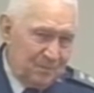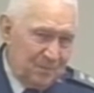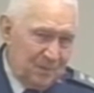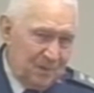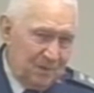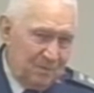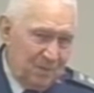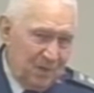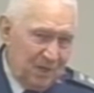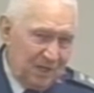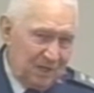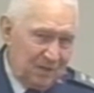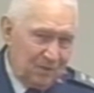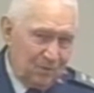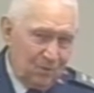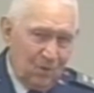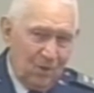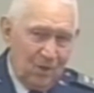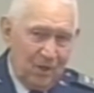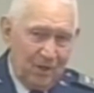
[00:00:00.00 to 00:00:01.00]
uh, bucket of
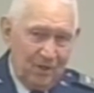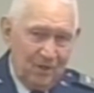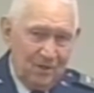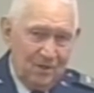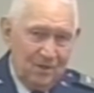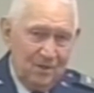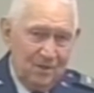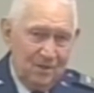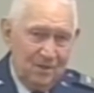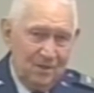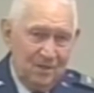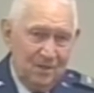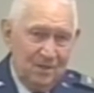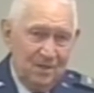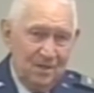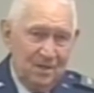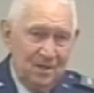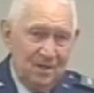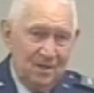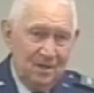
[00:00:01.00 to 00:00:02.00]
water
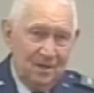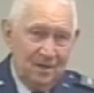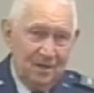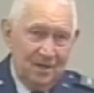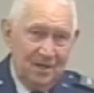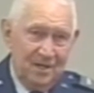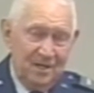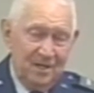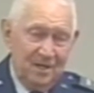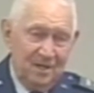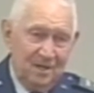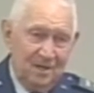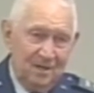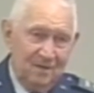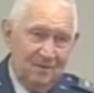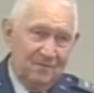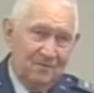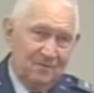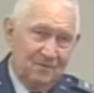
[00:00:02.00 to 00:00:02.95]
a day